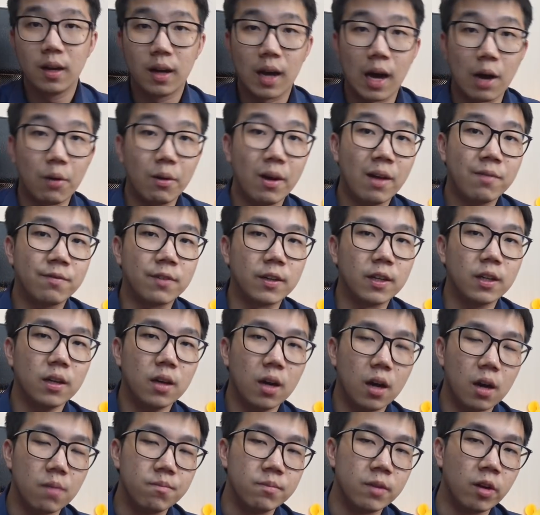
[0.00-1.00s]
However,
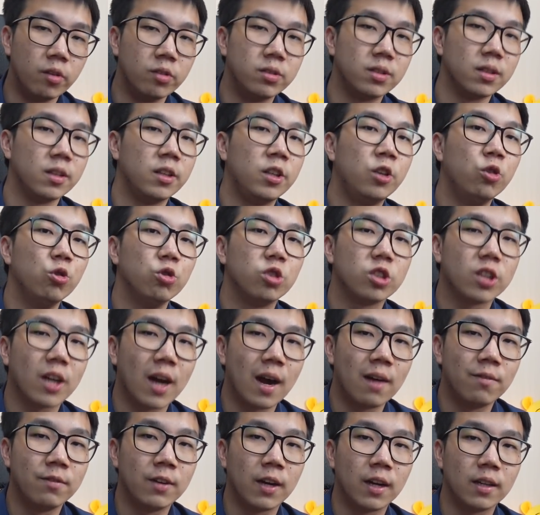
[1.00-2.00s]
there is a huge
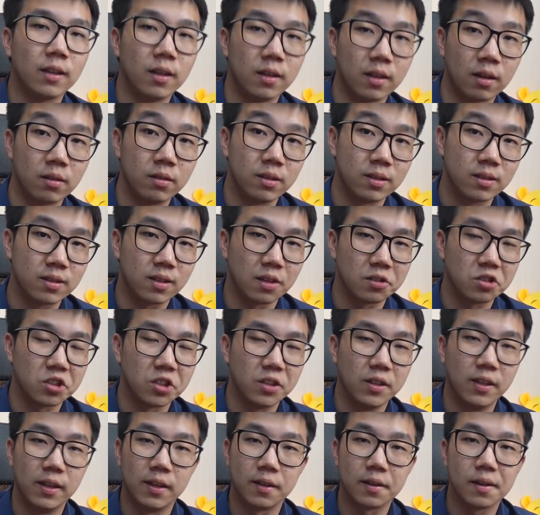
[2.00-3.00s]
caveat in our
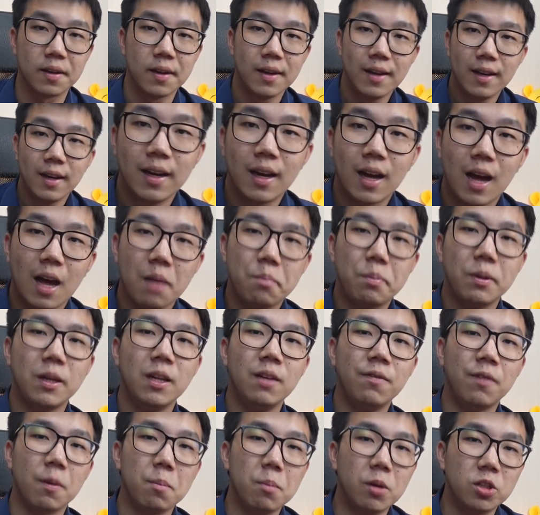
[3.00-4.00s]
discussion here. I
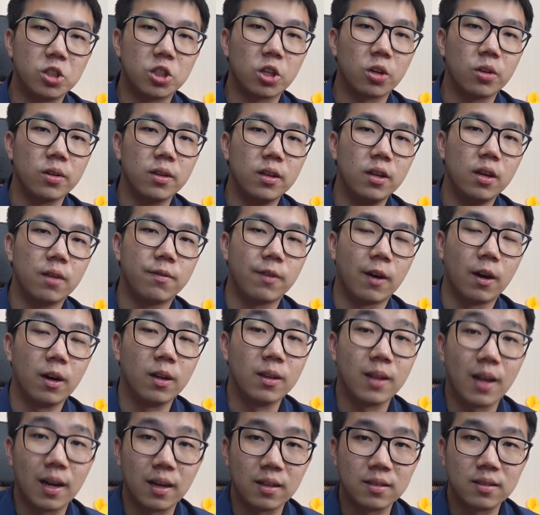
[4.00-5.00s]
believe a majority of our
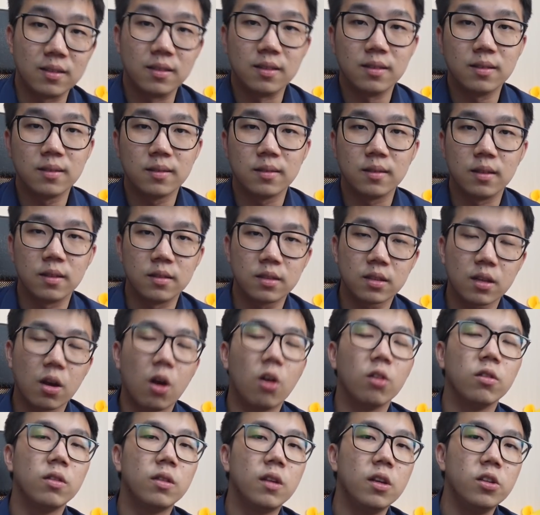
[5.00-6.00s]
analysis is
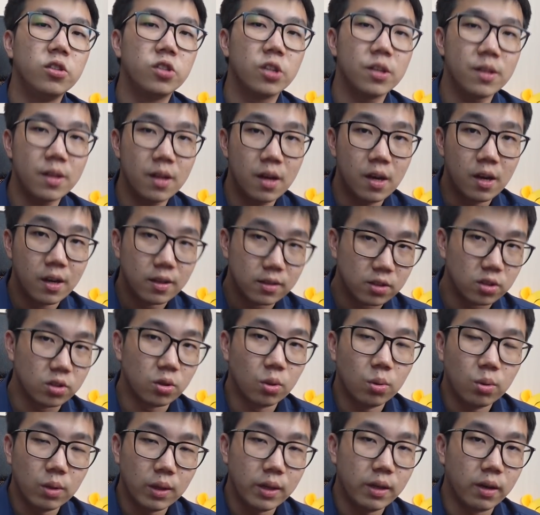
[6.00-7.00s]
contingent
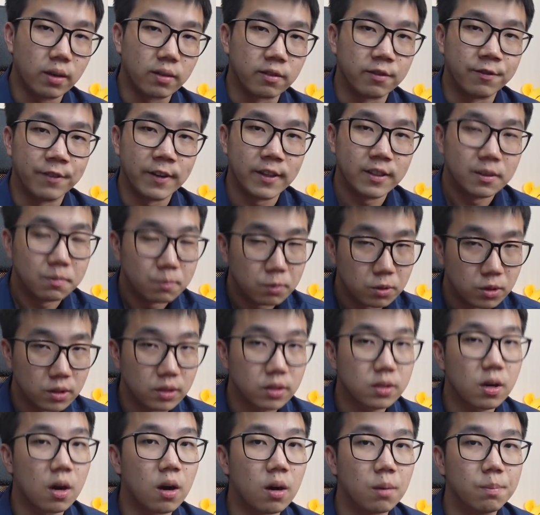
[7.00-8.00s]
solely on Facebook's
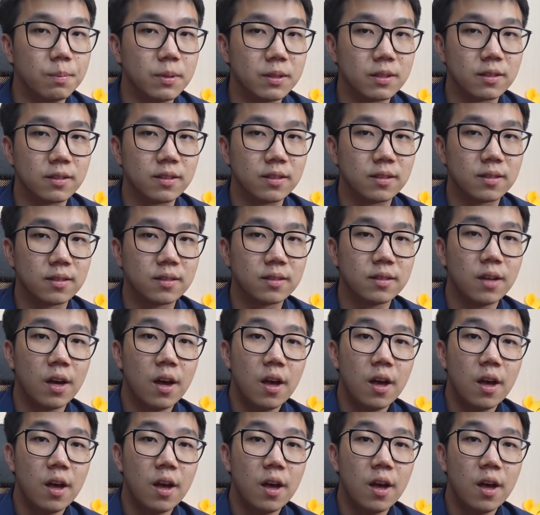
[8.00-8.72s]
core business,